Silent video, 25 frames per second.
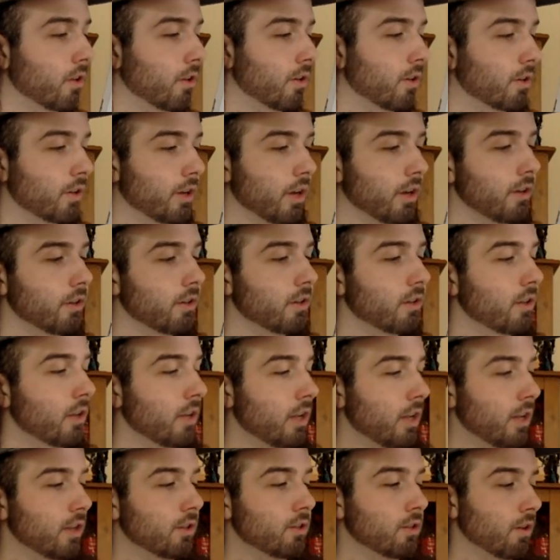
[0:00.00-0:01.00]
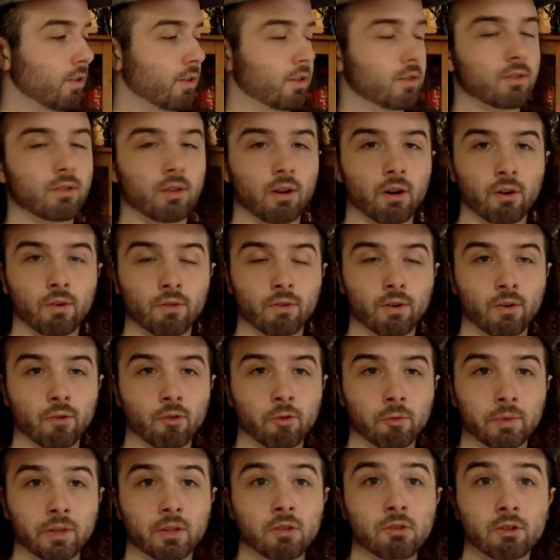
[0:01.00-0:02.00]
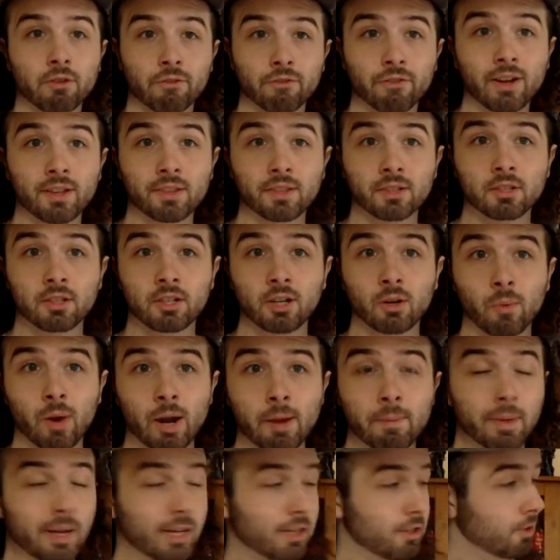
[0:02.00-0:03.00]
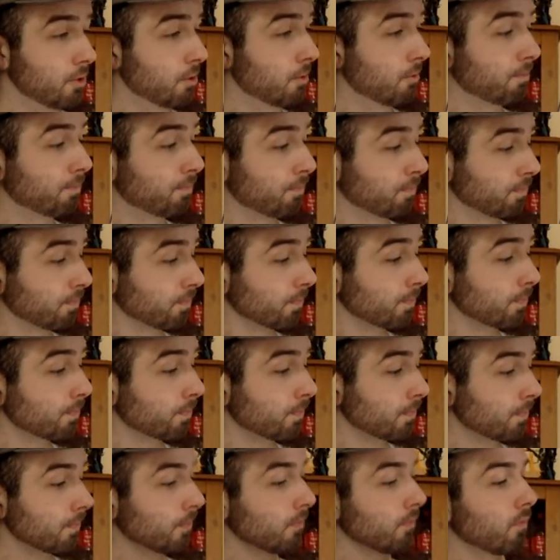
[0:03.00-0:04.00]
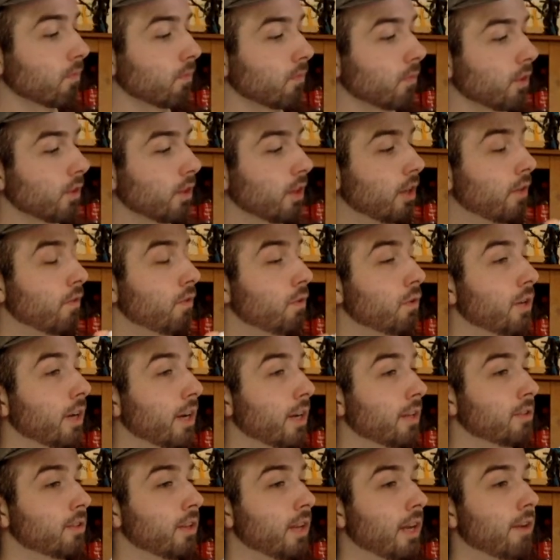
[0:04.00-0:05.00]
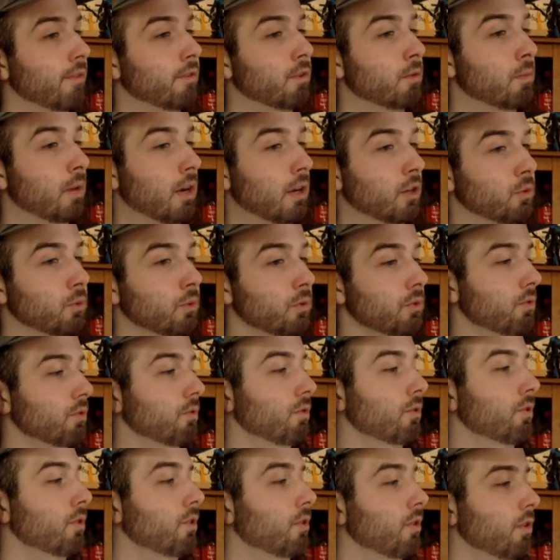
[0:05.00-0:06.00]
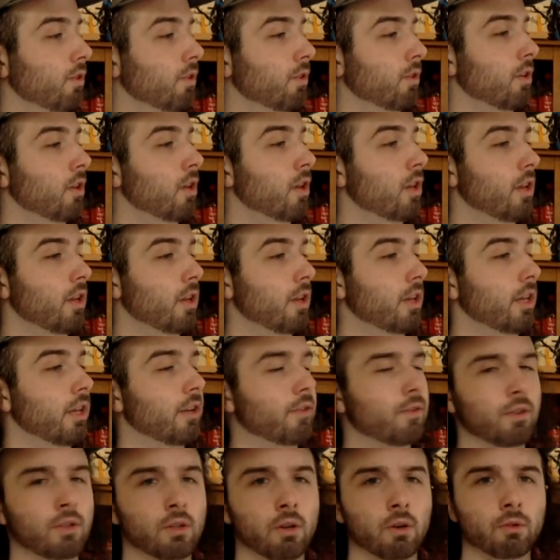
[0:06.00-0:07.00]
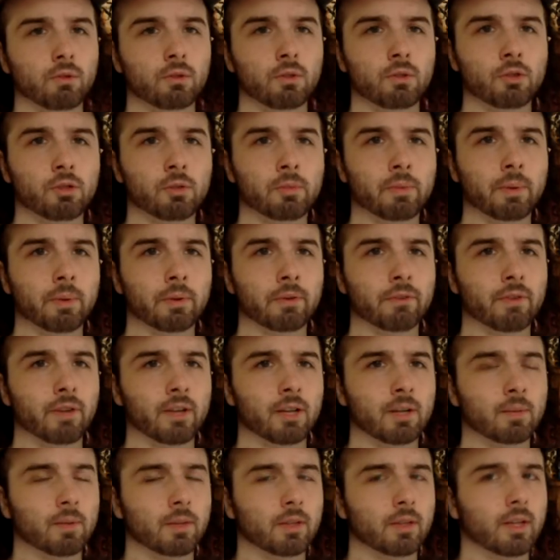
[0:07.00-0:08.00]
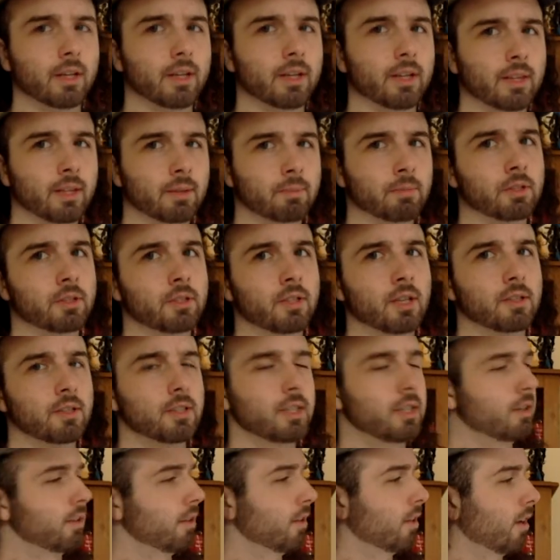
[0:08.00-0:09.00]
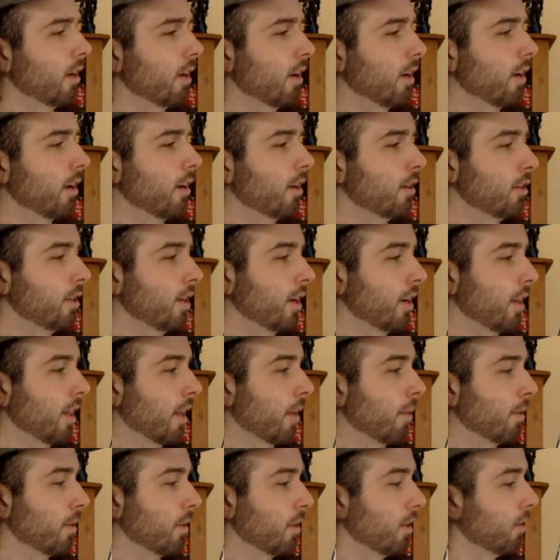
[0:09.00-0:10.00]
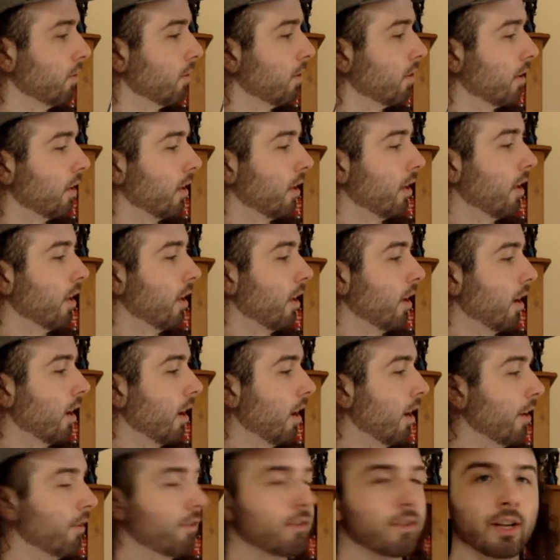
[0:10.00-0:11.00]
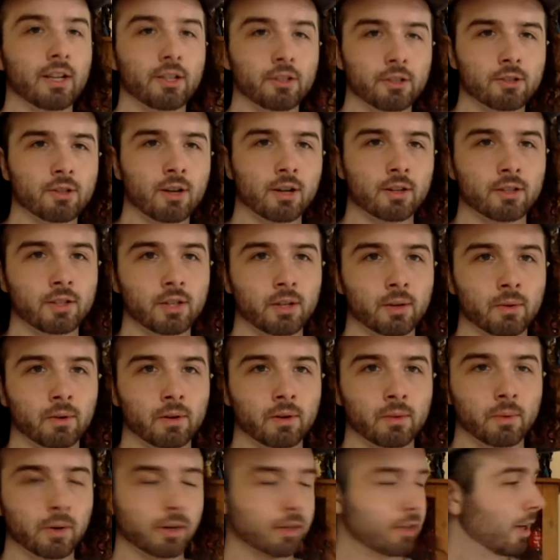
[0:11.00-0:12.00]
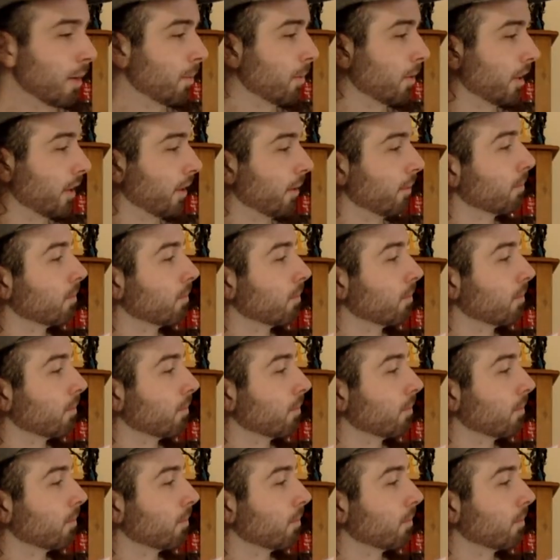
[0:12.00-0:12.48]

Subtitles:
Okay? So this is our overall formula. You can find this in your white pages if you guys have your modules. And if you don't, you should be able to find them online. I think Miss Dusty shared that with you. If not, just talk to your workshop leader.